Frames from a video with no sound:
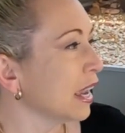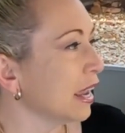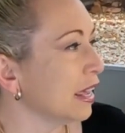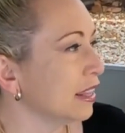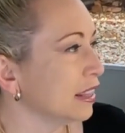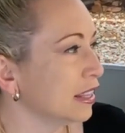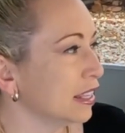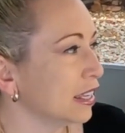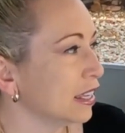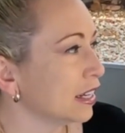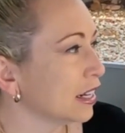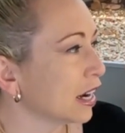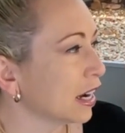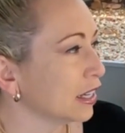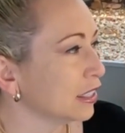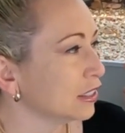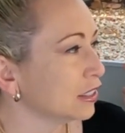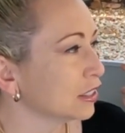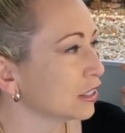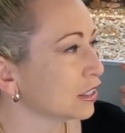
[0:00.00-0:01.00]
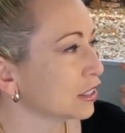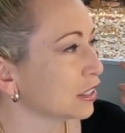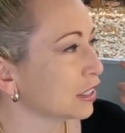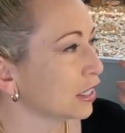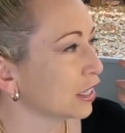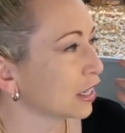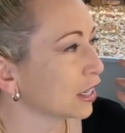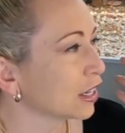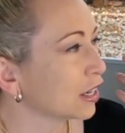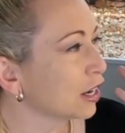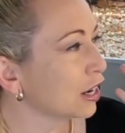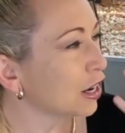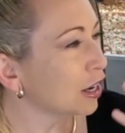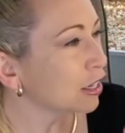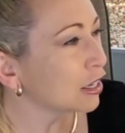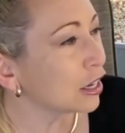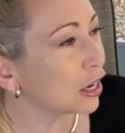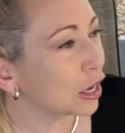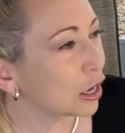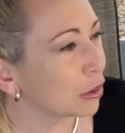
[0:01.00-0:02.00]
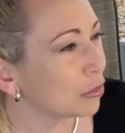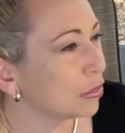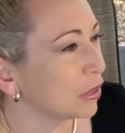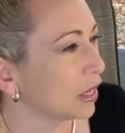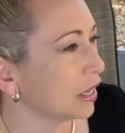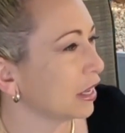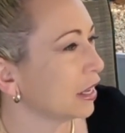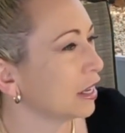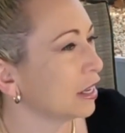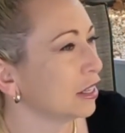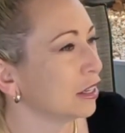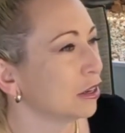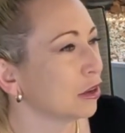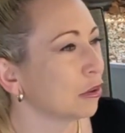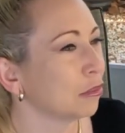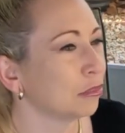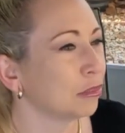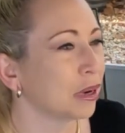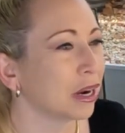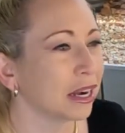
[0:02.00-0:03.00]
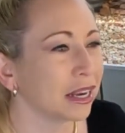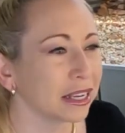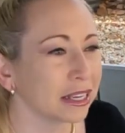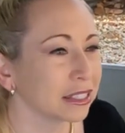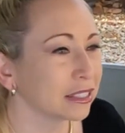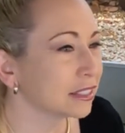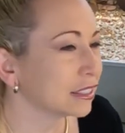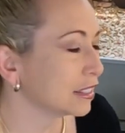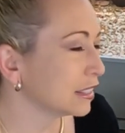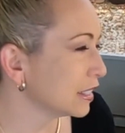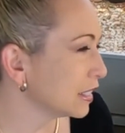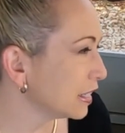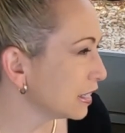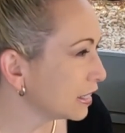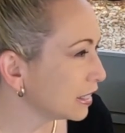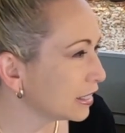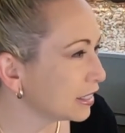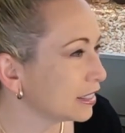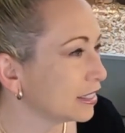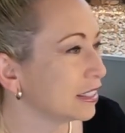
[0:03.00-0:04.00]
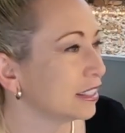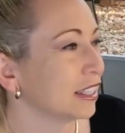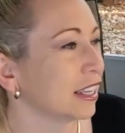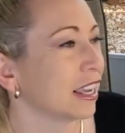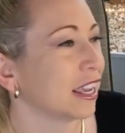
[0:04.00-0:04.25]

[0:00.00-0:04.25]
And then I just get caught up in buying seeds,